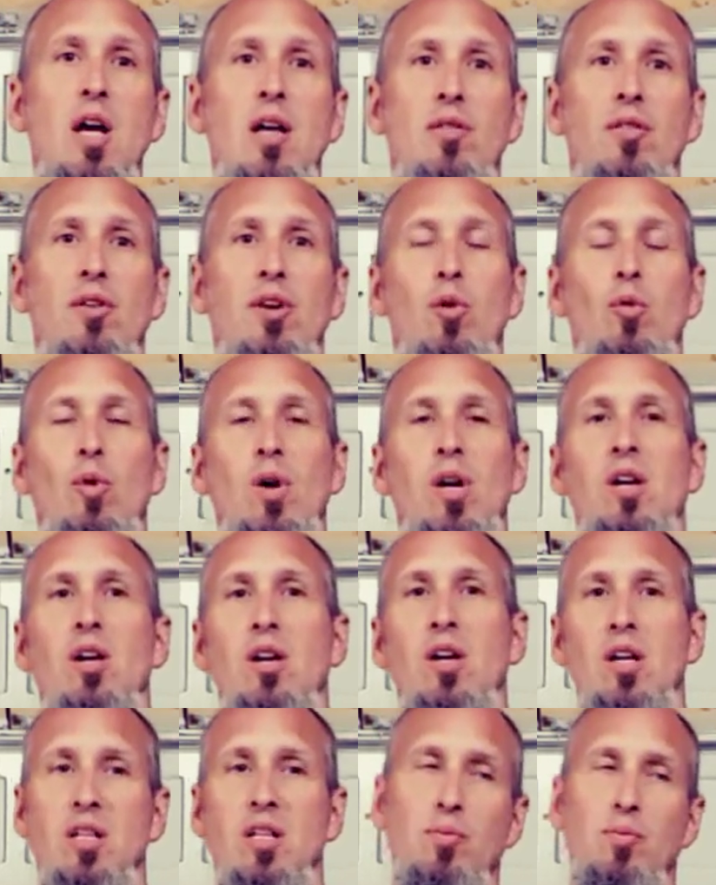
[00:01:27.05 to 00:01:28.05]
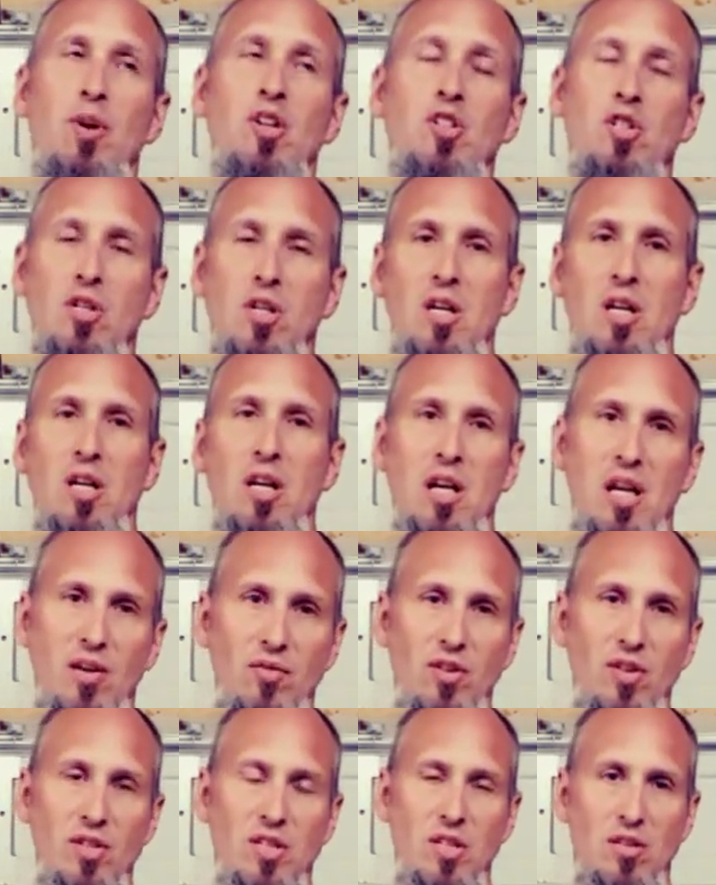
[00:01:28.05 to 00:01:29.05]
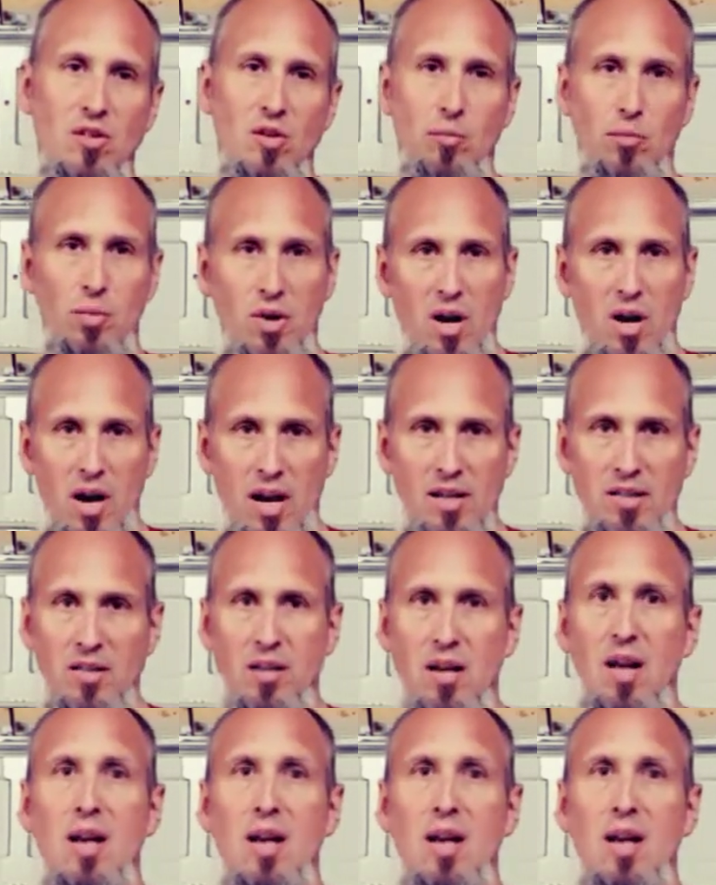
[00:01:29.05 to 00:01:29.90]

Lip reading: Especially if it's a surprise.